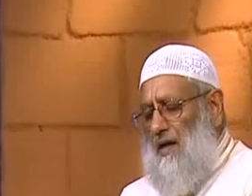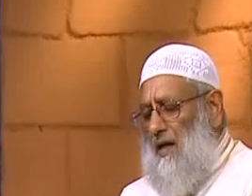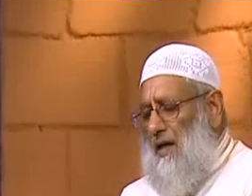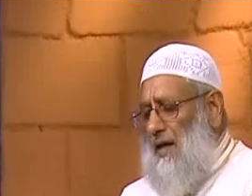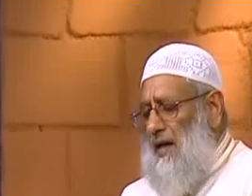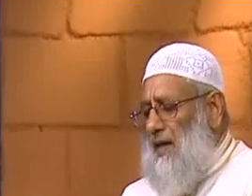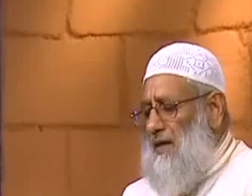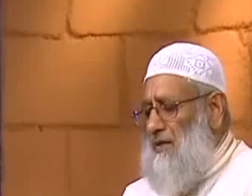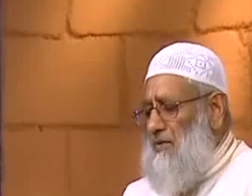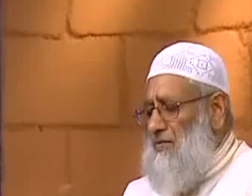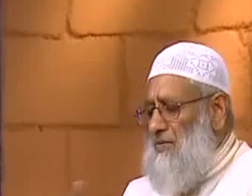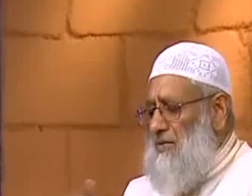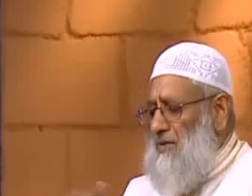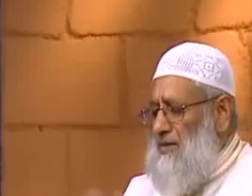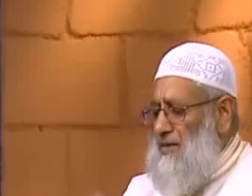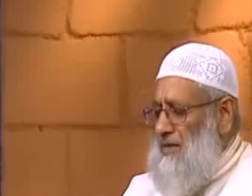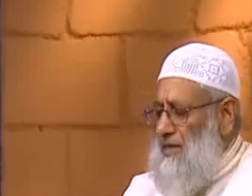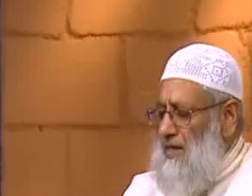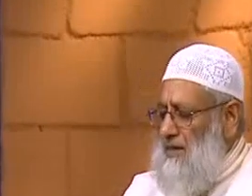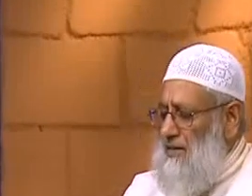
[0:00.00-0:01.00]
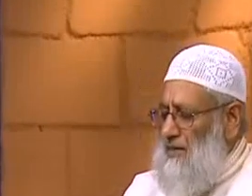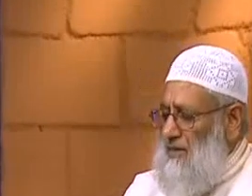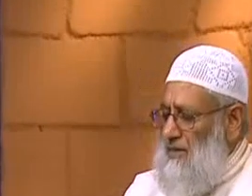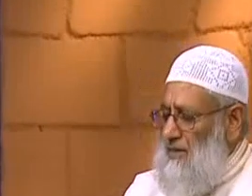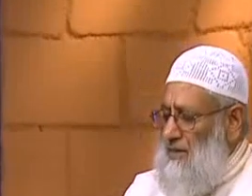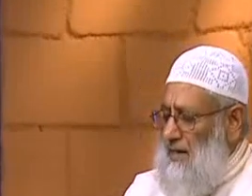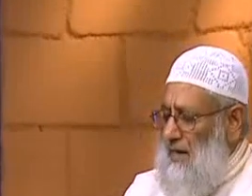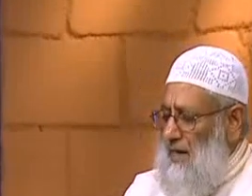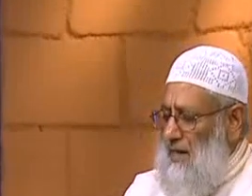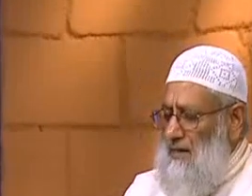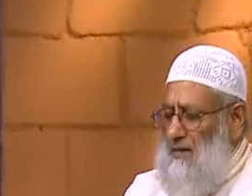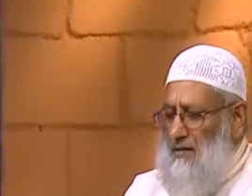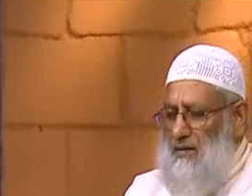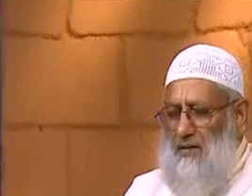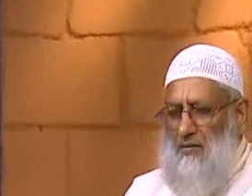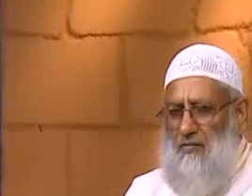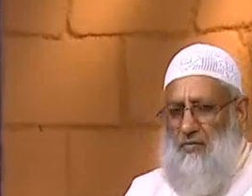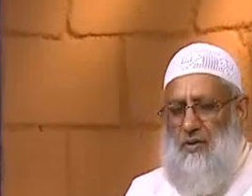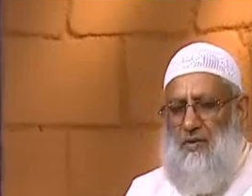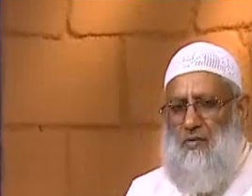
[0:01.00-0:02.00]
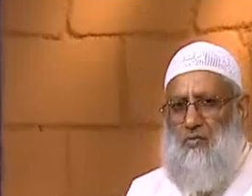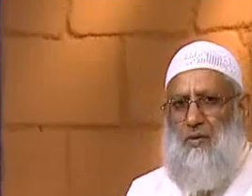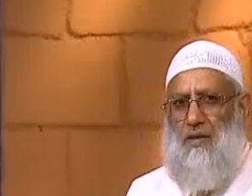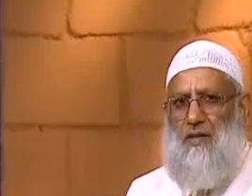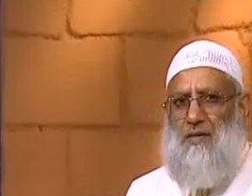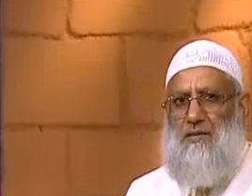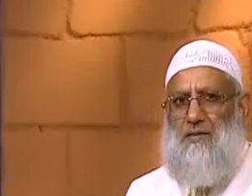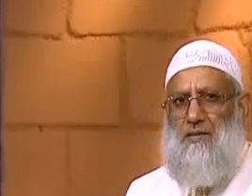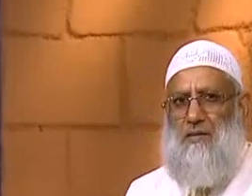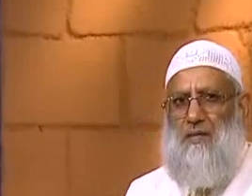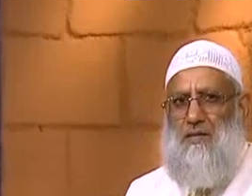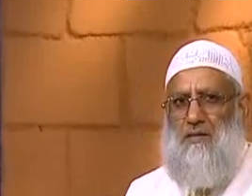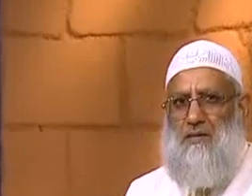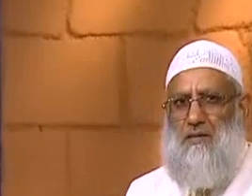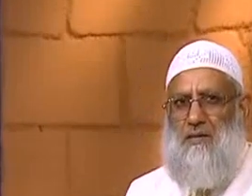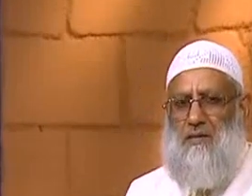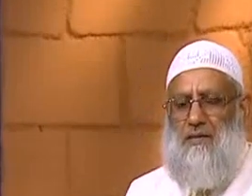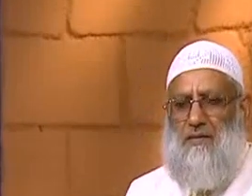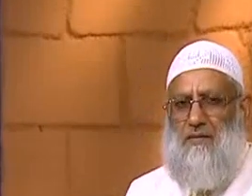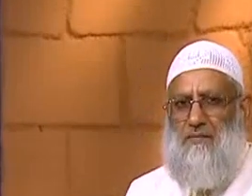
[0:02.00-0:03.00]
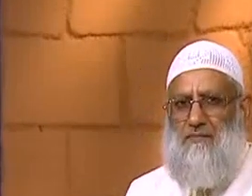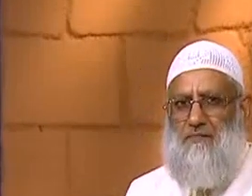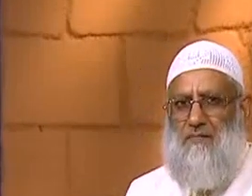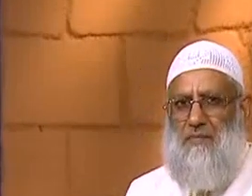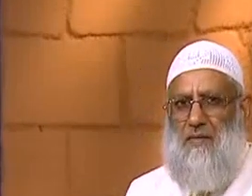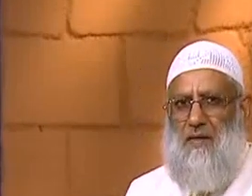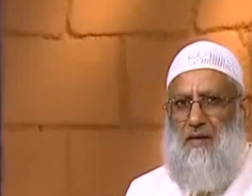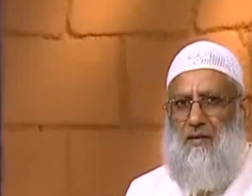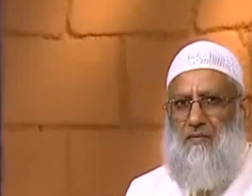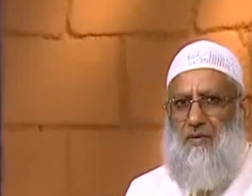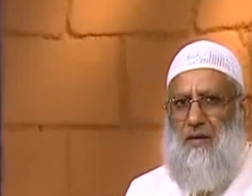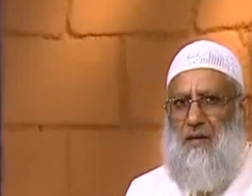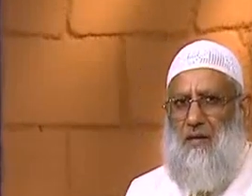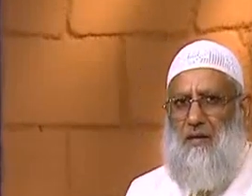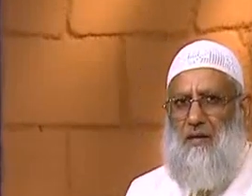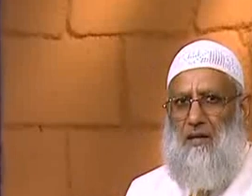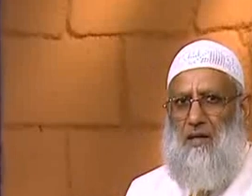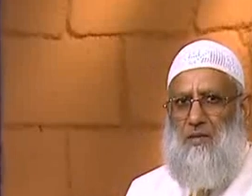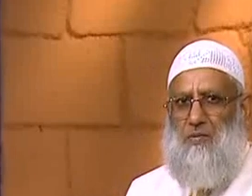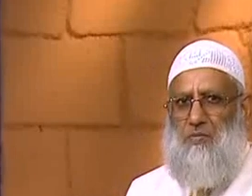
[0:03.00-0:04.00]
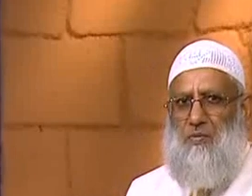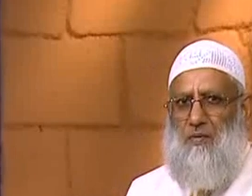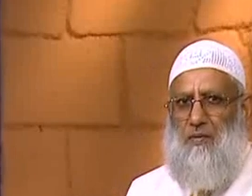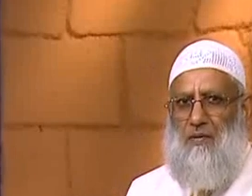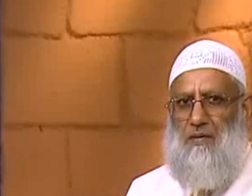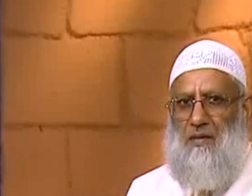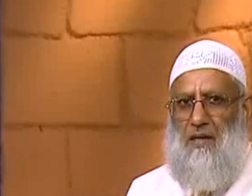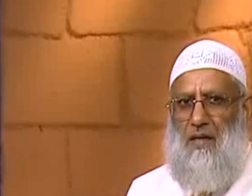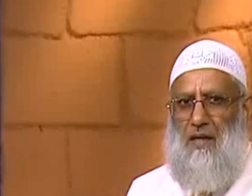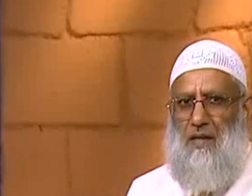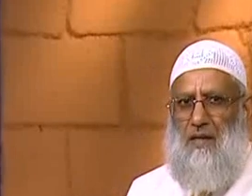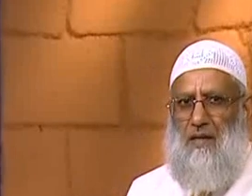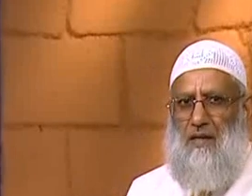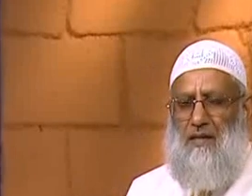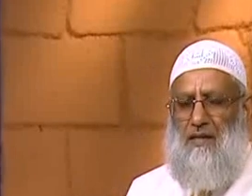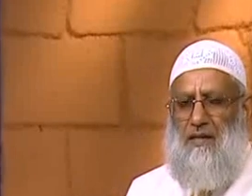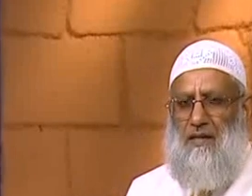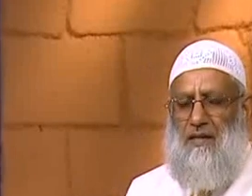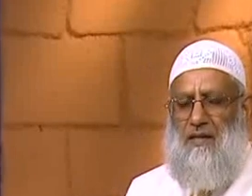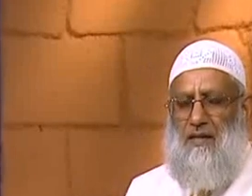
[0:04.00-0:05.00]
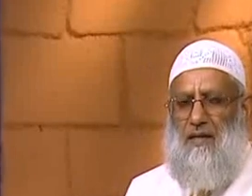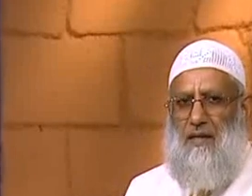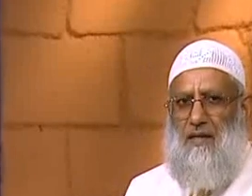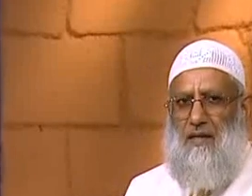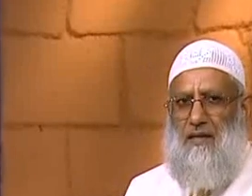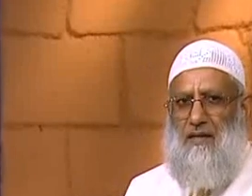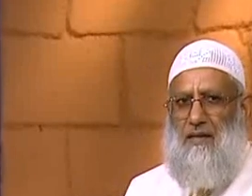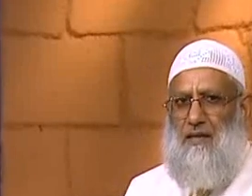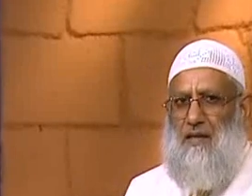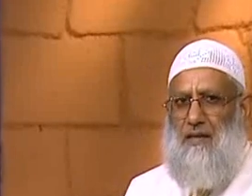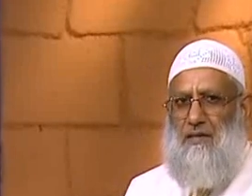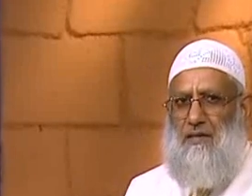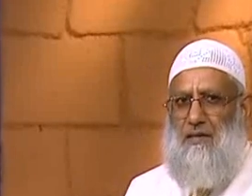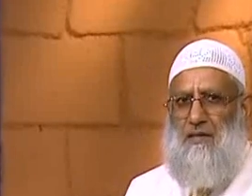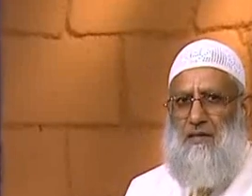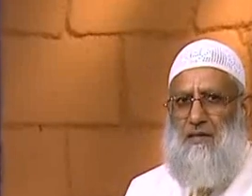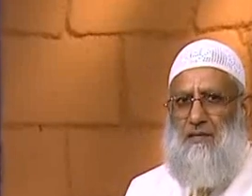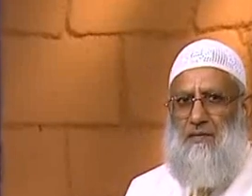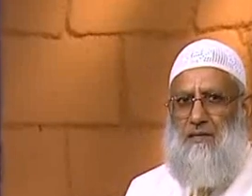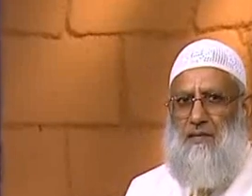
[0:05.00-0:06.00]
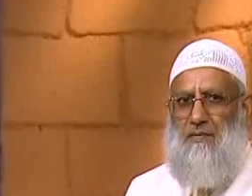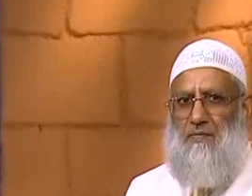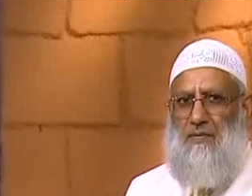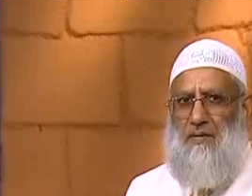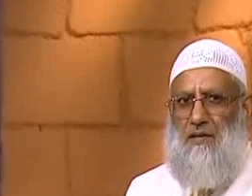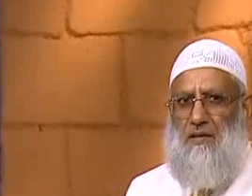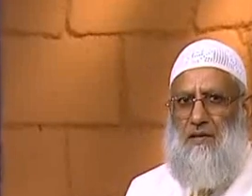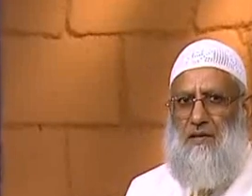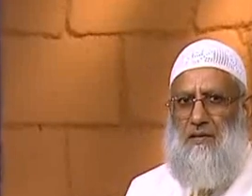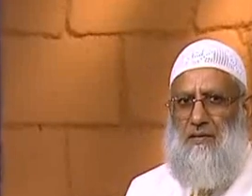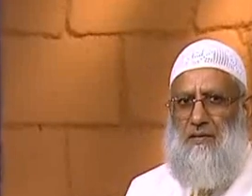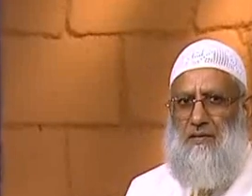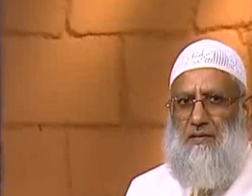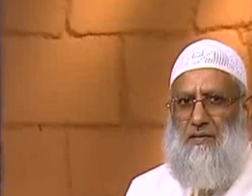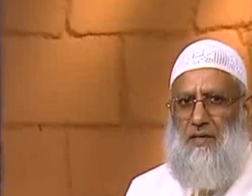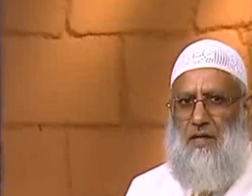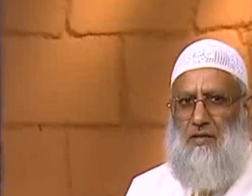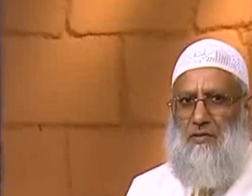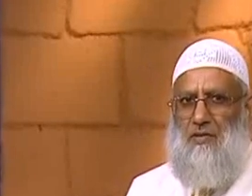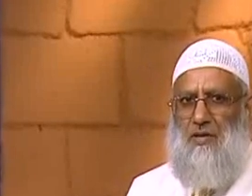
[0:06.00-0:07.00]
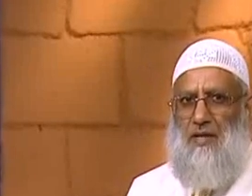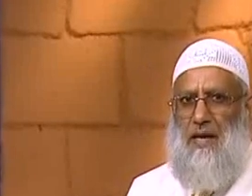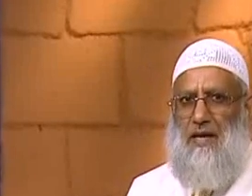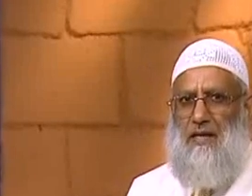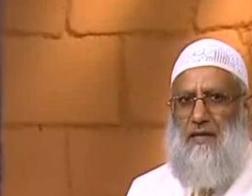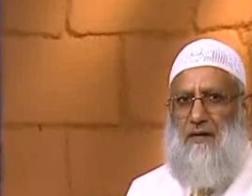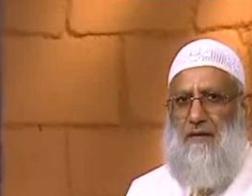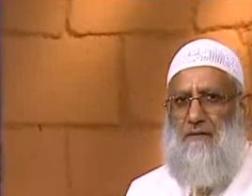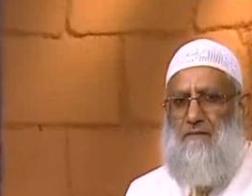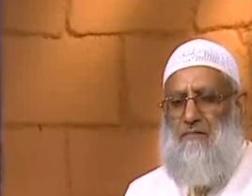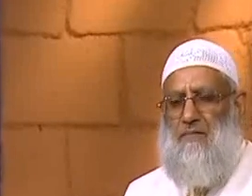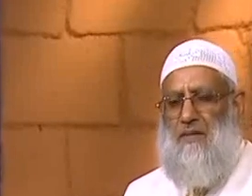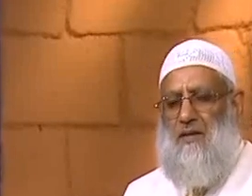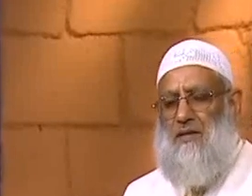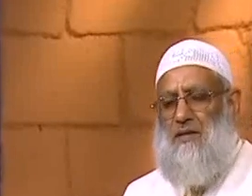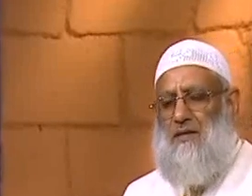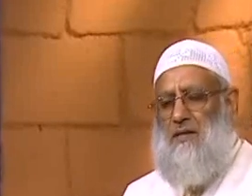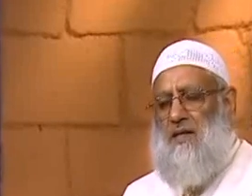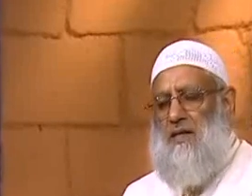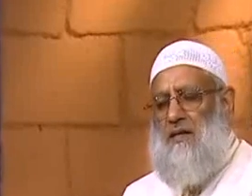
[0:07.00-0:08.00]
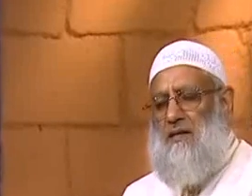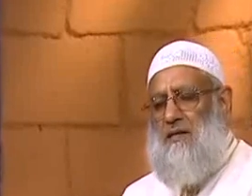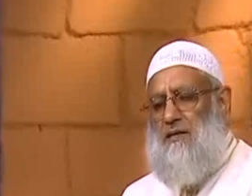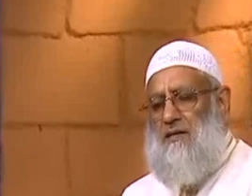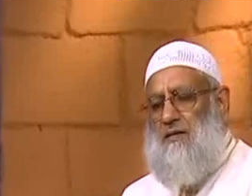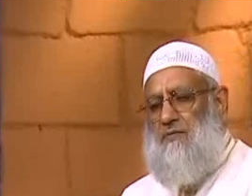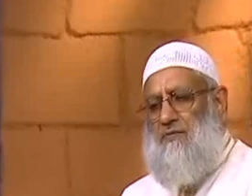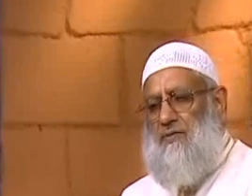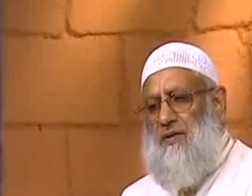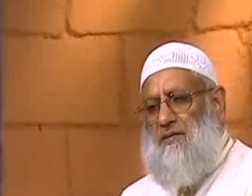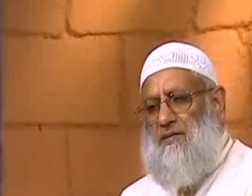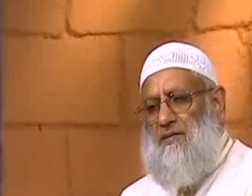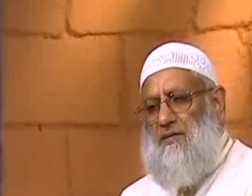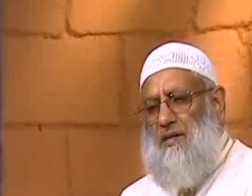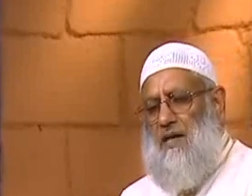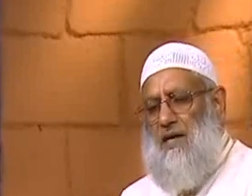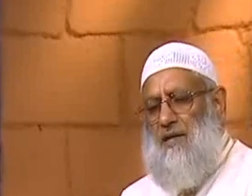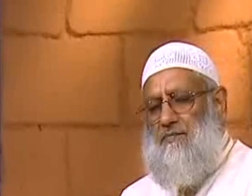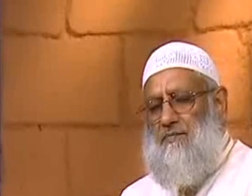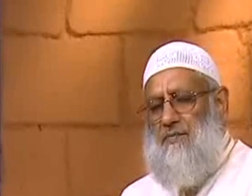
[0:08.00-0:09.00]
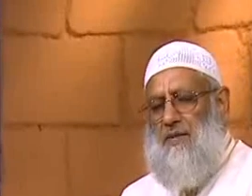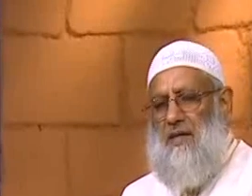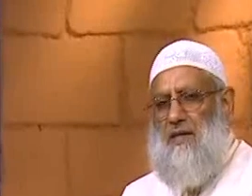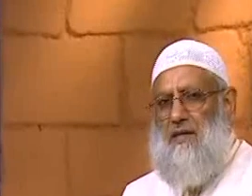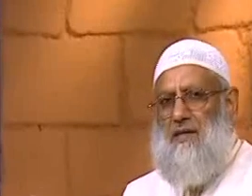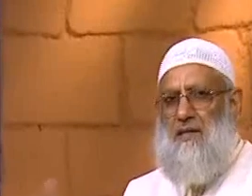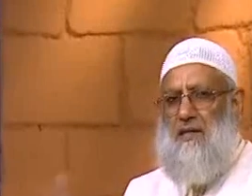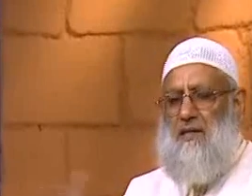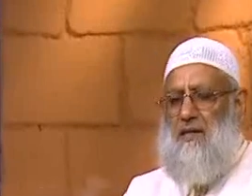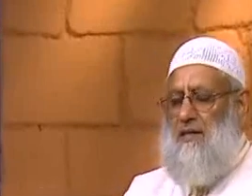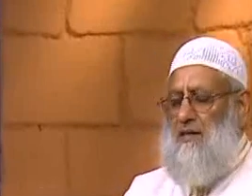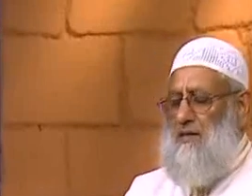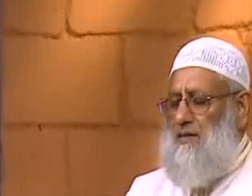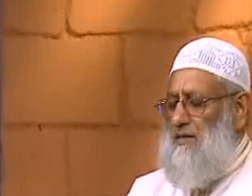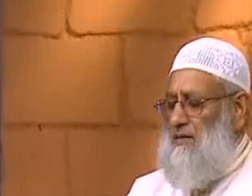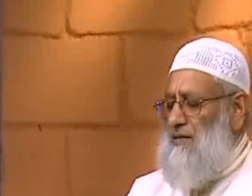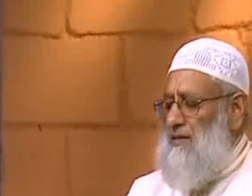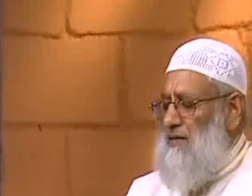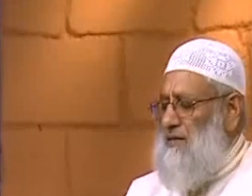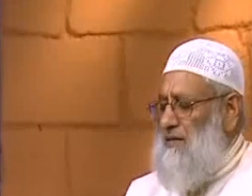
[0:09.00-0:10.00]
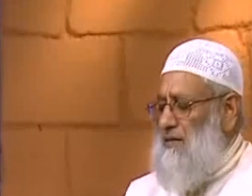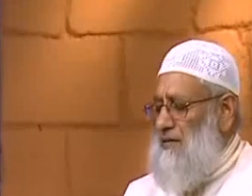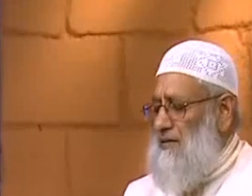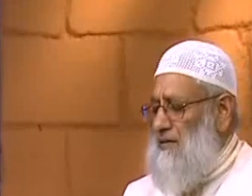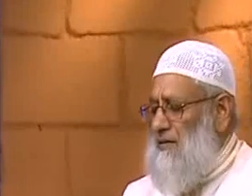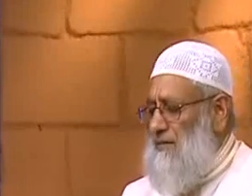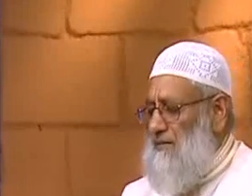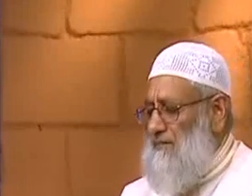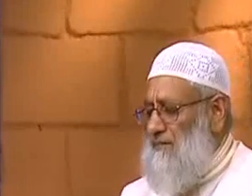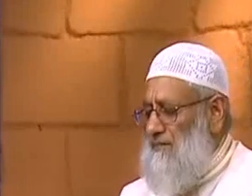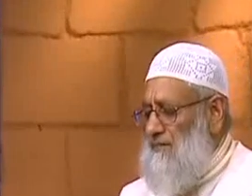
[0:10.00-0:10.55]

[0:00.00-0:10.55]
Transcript: and to create in the end, which one is easier? For Allah subhanahu wa ta'ala, nothing is difficult. Just like creating the first time, He can create it